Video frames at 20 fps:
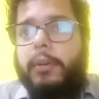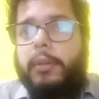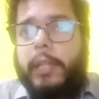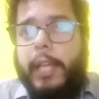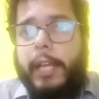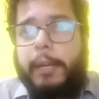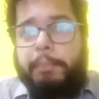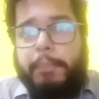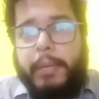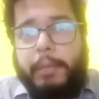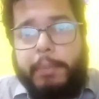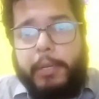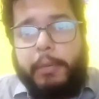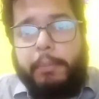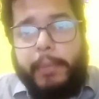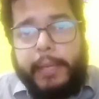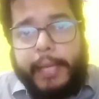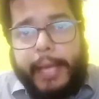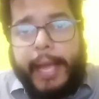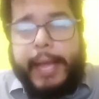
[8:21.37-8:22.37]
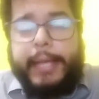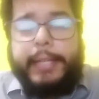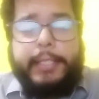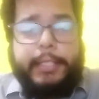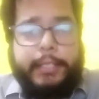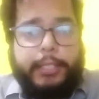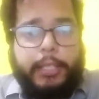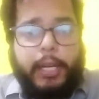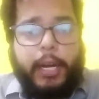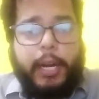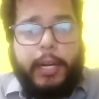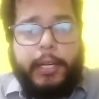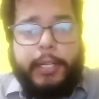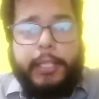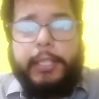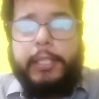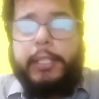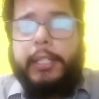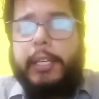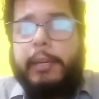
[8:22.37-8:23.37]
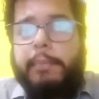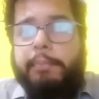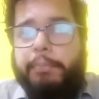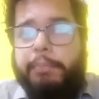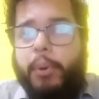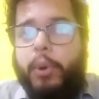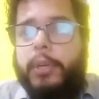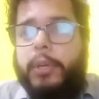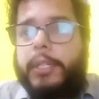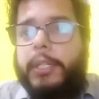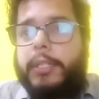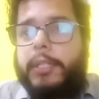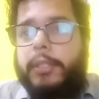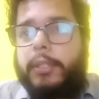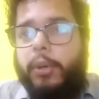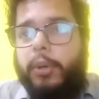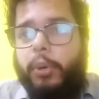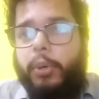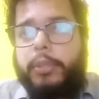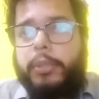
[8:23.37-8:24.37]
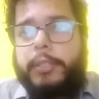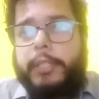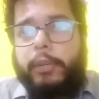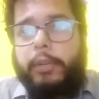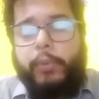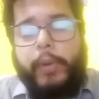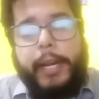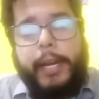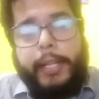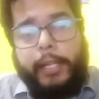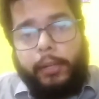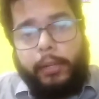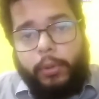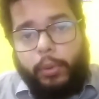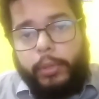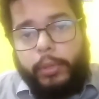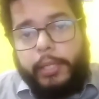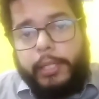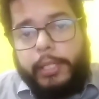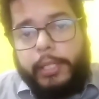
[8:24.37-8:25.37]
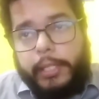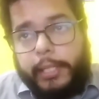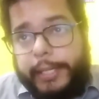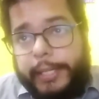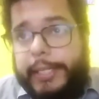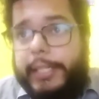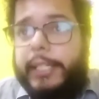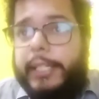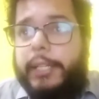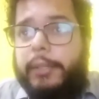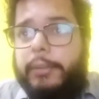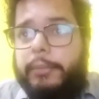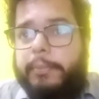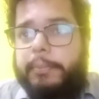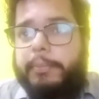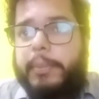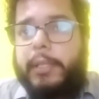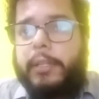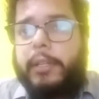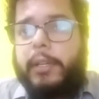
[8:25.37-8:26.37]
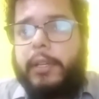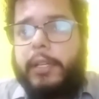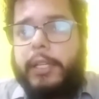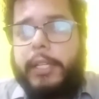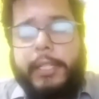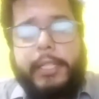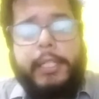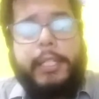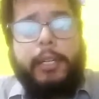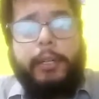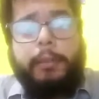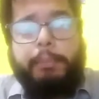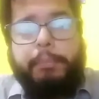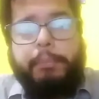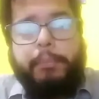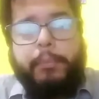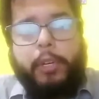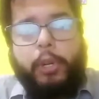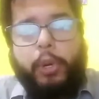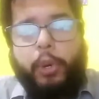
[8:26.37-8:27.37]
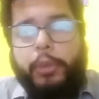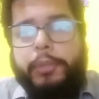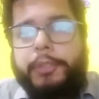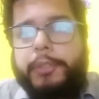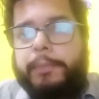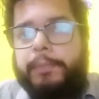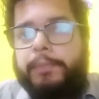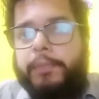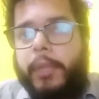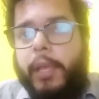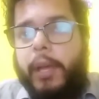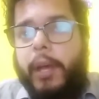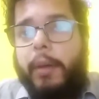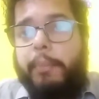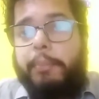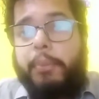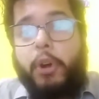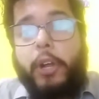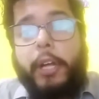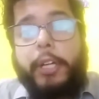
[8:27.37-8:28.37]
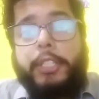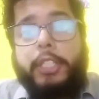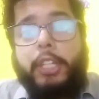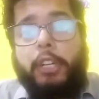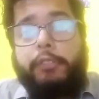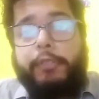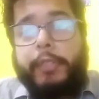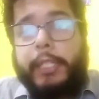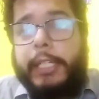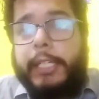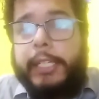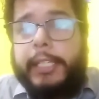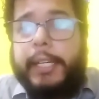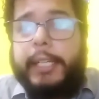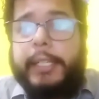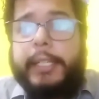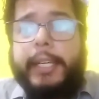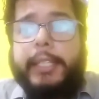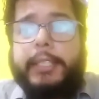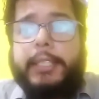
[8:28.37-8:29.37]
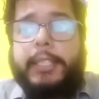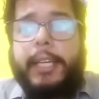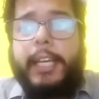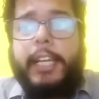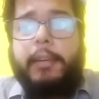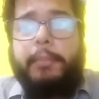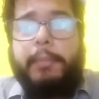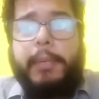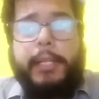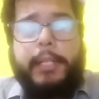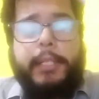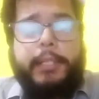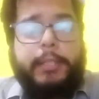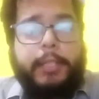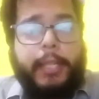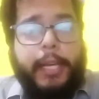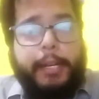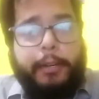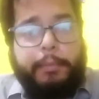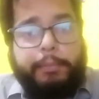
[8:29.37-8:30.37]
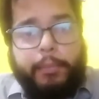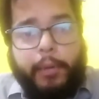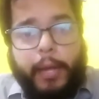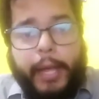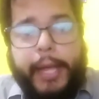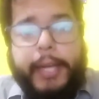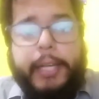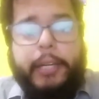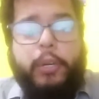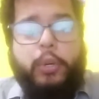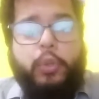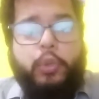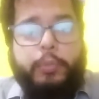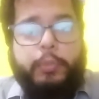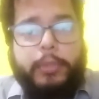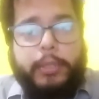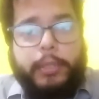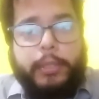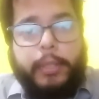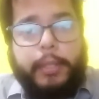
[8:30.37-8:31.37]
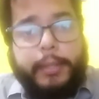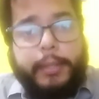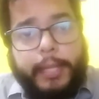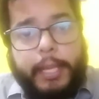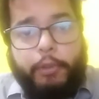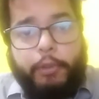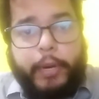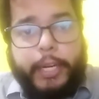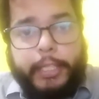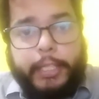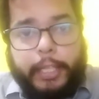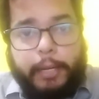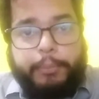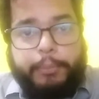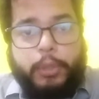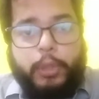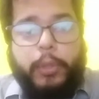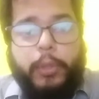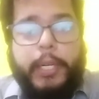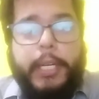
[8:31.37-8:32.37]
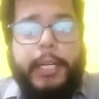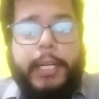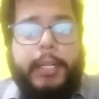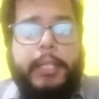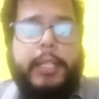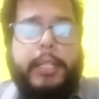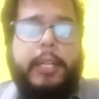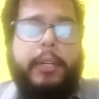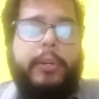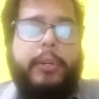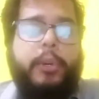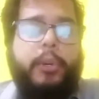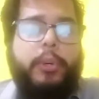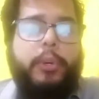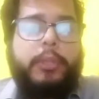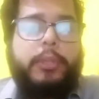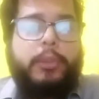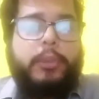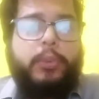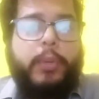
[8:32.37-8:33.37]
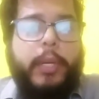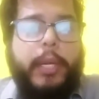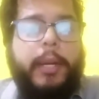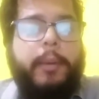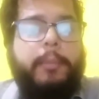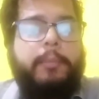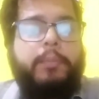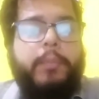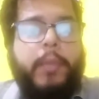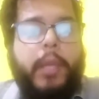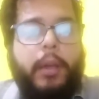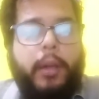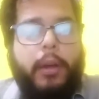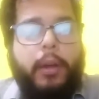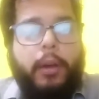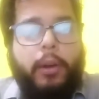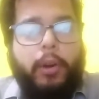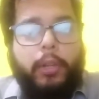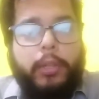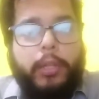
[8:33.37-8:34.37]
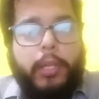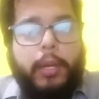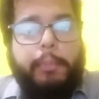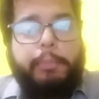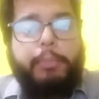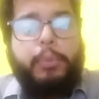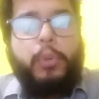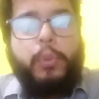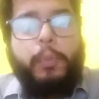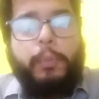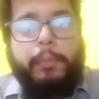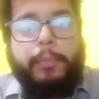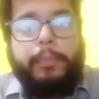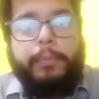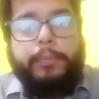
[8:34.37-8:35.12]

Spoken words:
and people began discarding imported clothes and wearing only Indian clothes, production of Indian textile mills and handlooms, they went up. So Indian clothes were on the boom